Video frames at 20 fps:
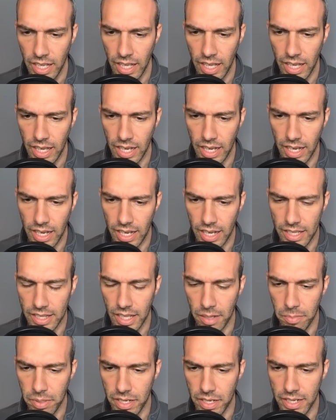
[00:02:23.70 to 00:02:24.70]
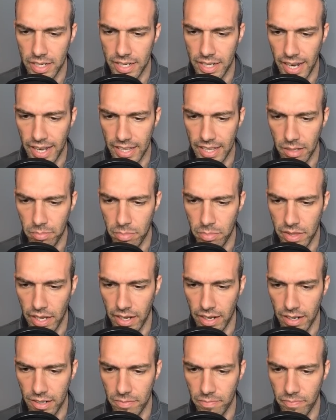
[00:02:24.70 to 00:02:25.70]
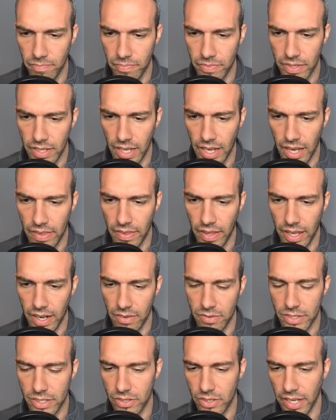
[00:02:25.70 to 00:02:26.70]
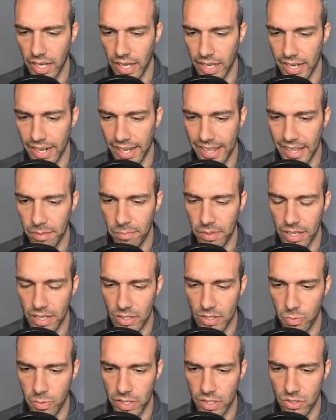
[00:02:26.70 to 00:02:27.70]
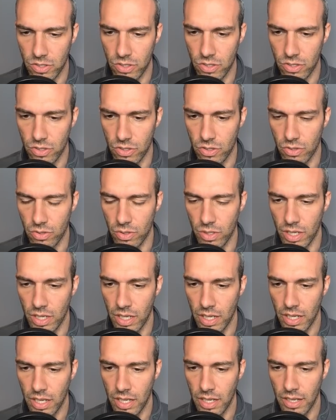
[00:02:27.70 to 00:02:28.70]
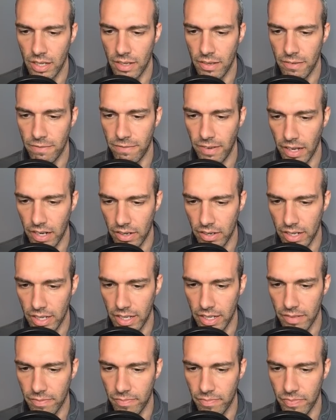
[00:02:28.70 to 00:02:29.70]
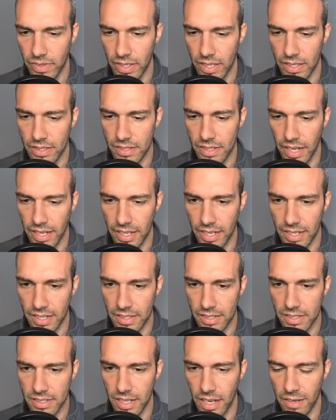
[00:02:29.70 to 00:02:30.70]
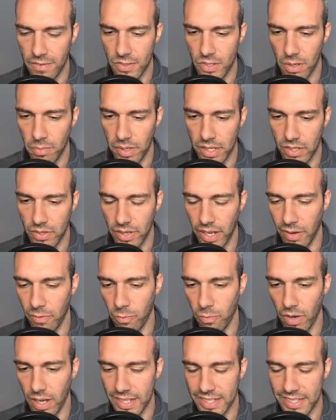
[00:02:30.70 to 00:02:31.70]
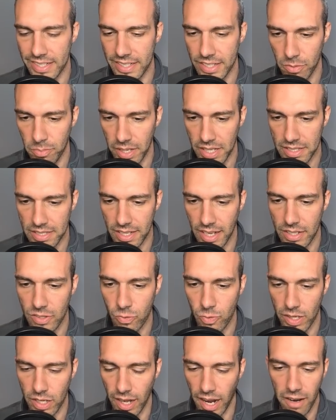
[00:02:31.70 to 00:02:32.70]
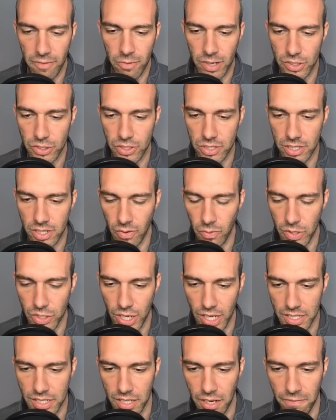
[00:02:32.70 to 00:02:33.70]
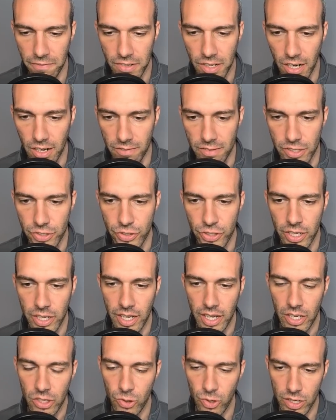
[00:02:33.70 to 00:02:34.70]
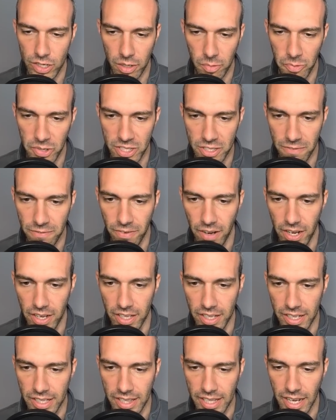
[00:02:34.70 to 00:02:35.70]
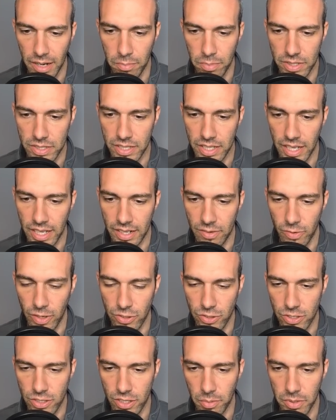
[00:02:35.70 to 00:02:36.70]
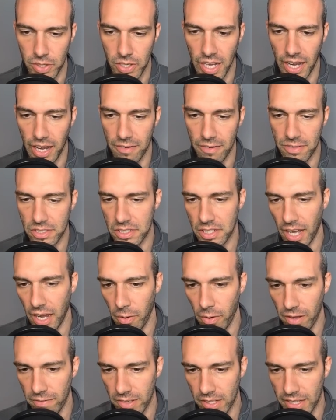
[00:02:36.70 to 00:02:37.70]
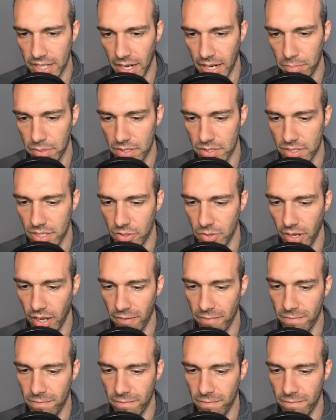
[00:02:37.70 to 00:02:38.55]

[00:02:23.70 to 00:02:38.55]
and then I put in Annihilate there, and then I was like, okay, Annihilate is weak to Fairy and Psychic and stuff, so I'm like, okay, a Steel makes sense. I have Registeel, which has enough coverage. You are double weak to Fighting and Lapras and Registeel, but you have Psywave on Lapras, and you have,